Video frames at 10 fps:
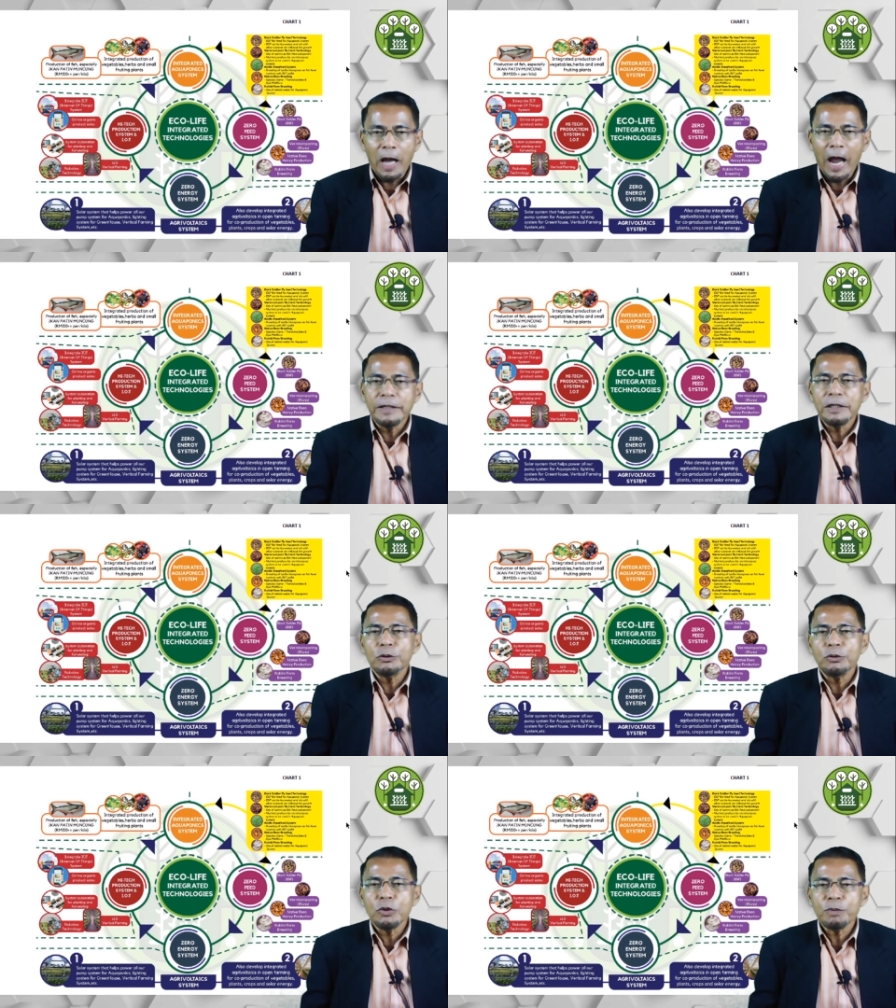Either
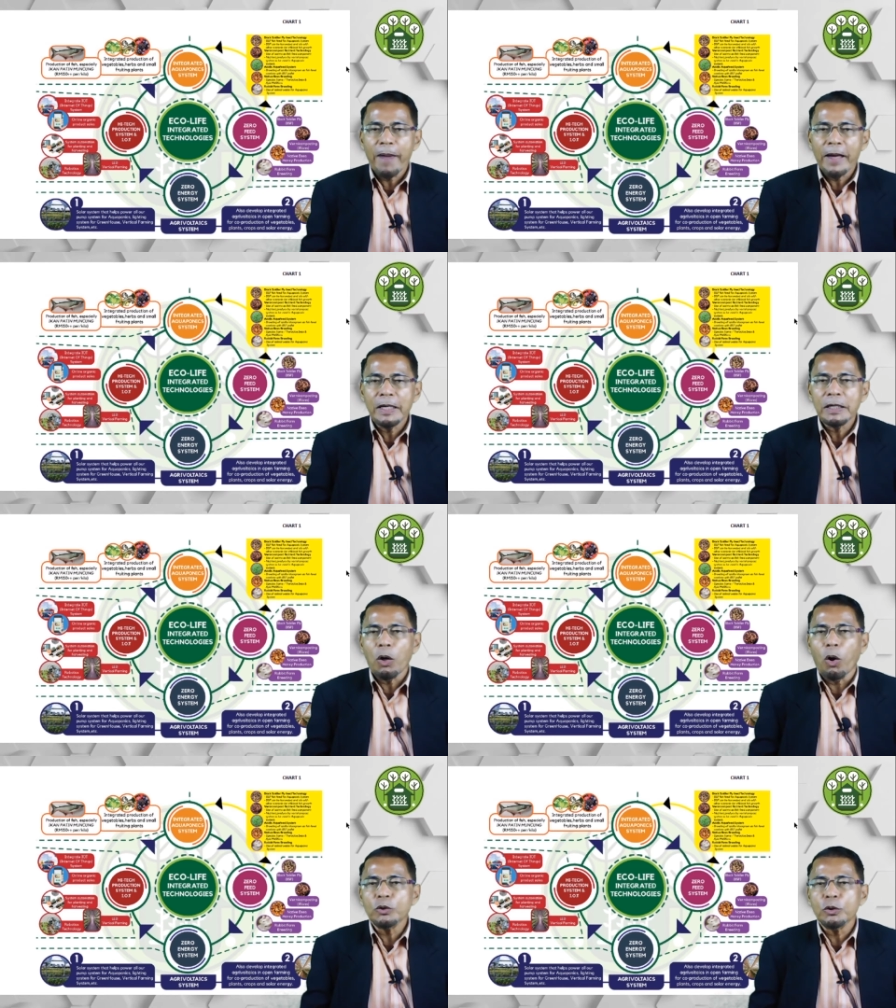you use pellet
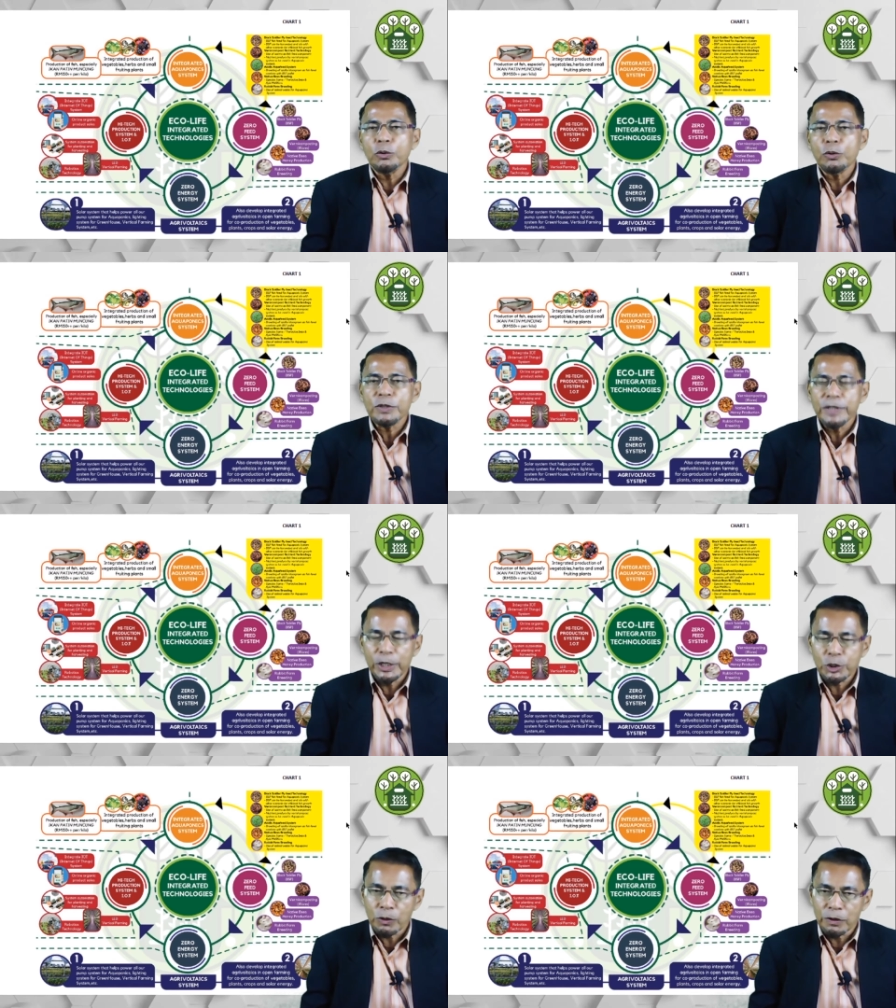or you use
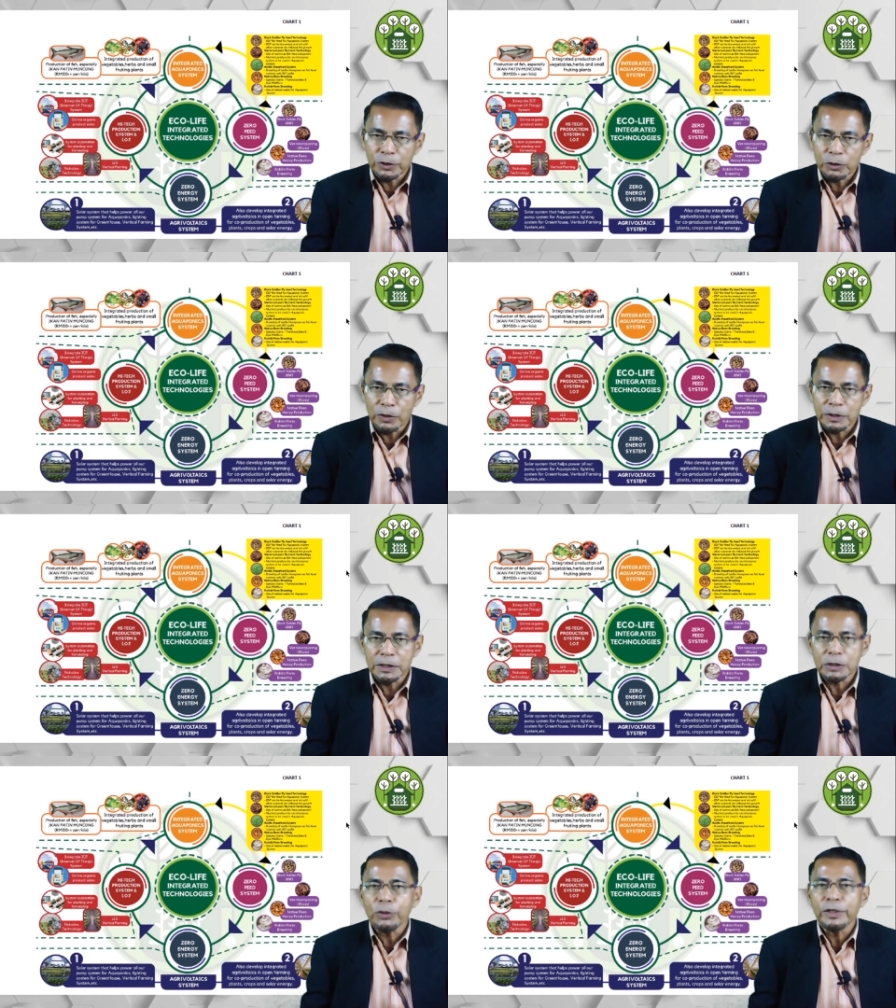natural
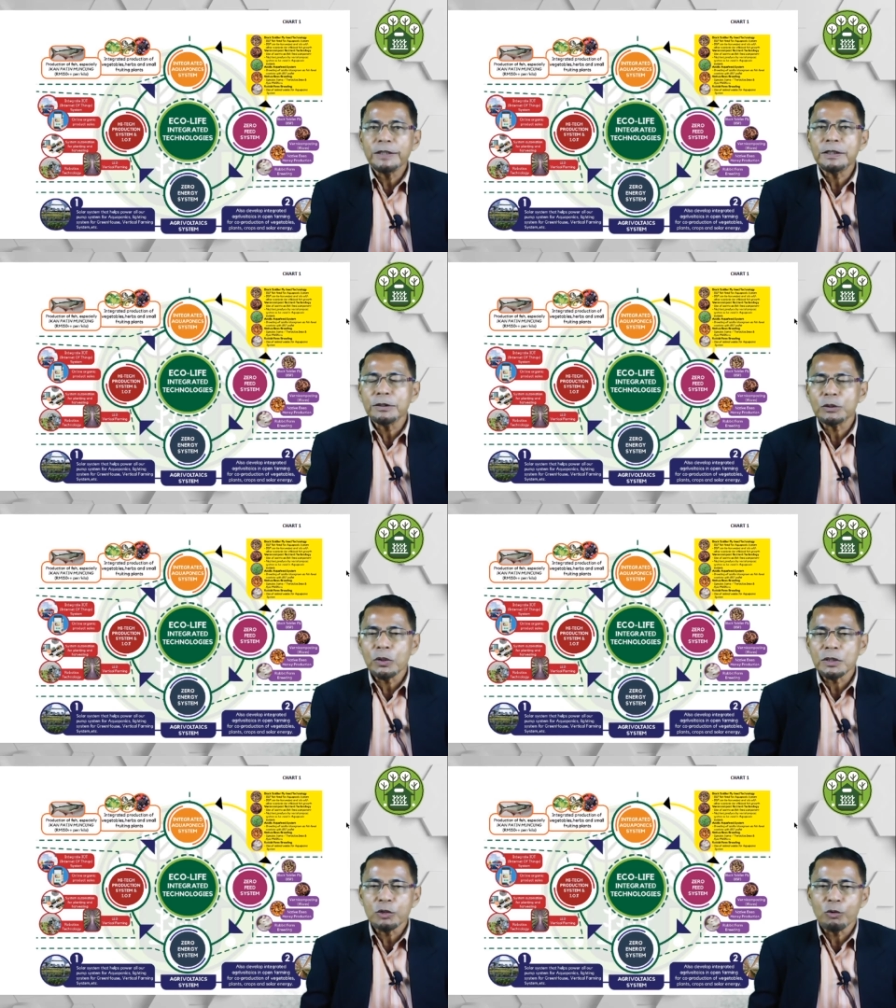resources. So natural
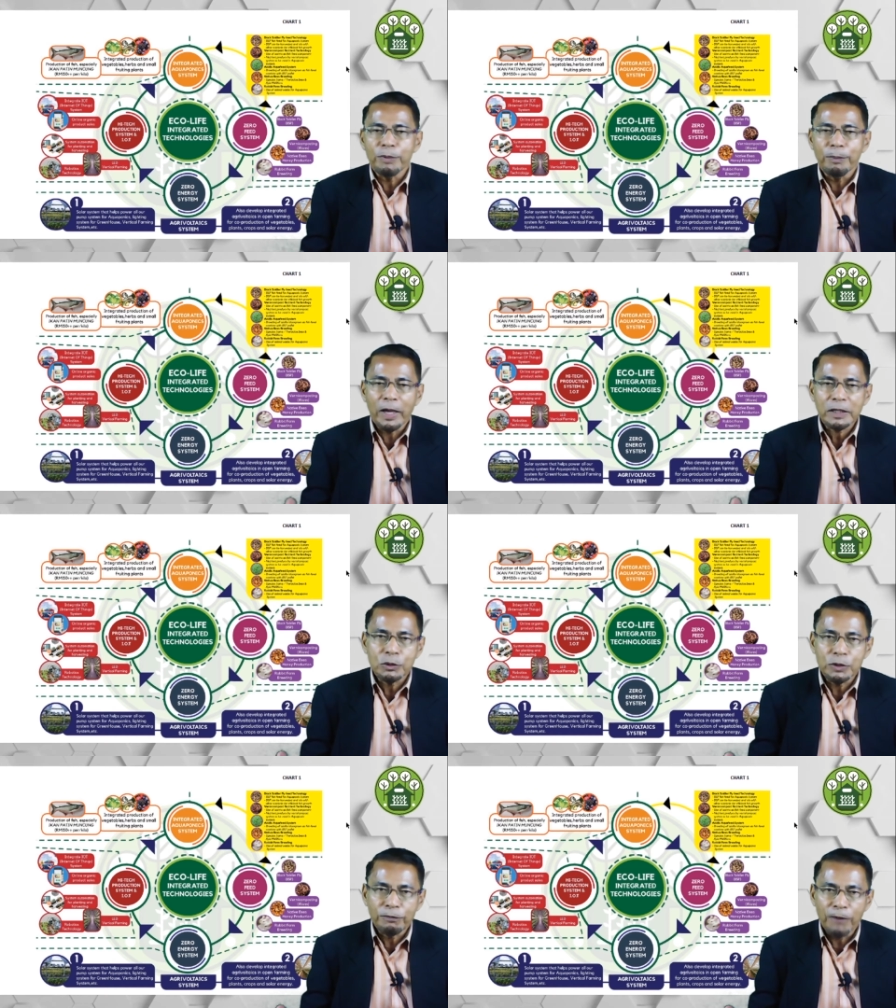resources will be black
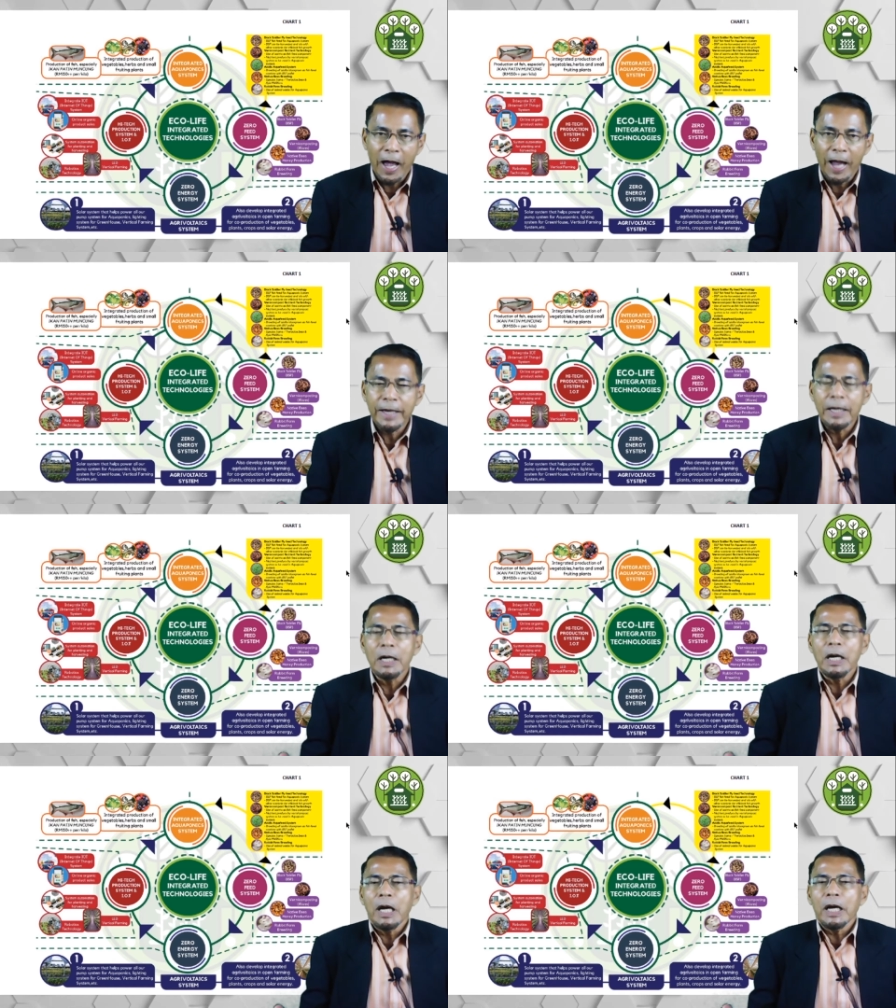soldier fly,
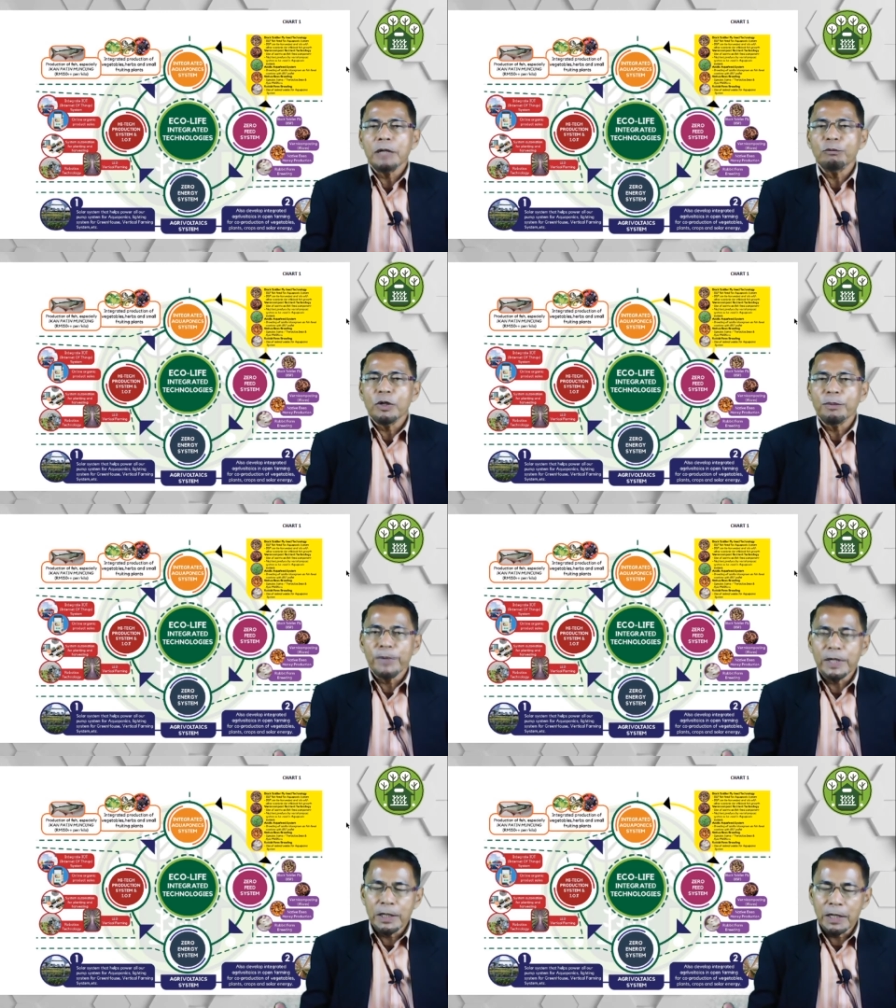it will
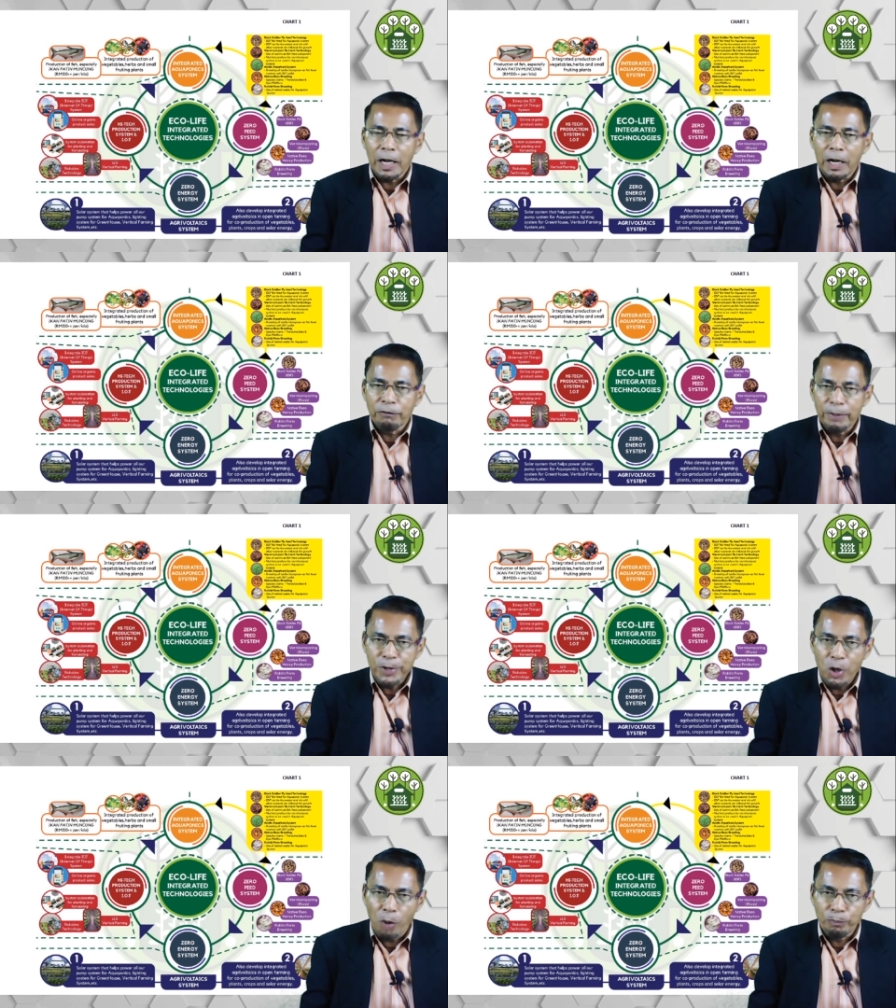be
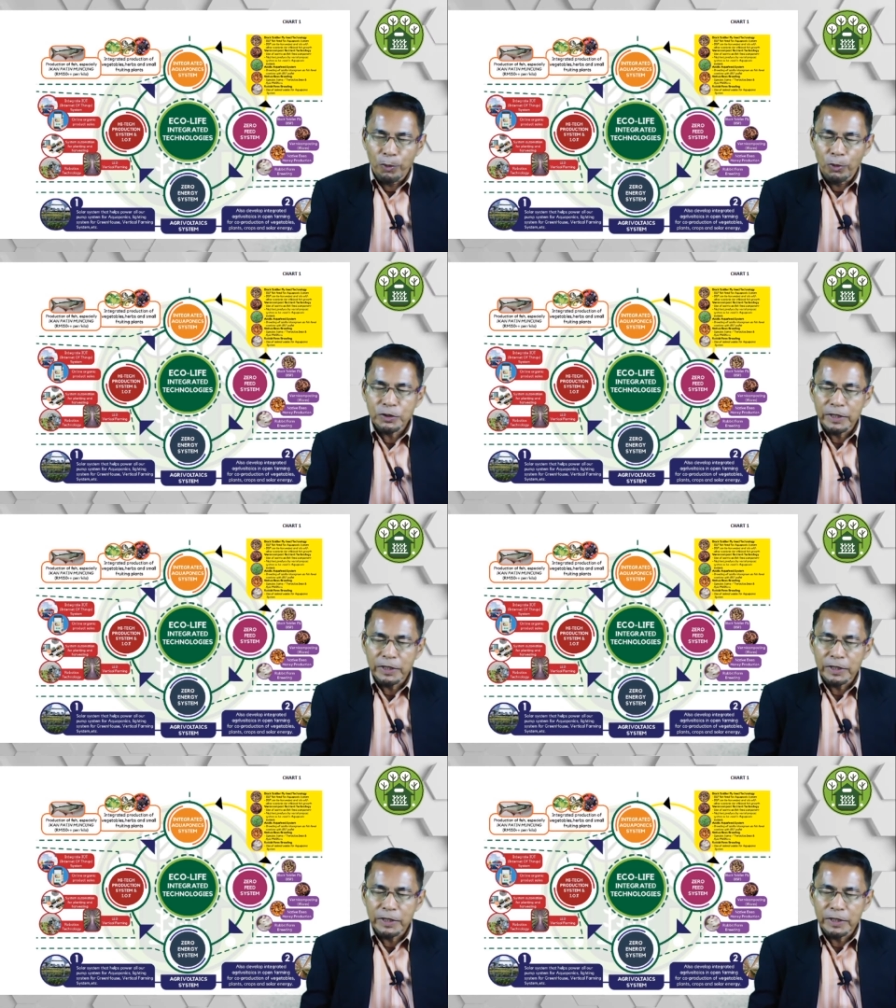vermicompost,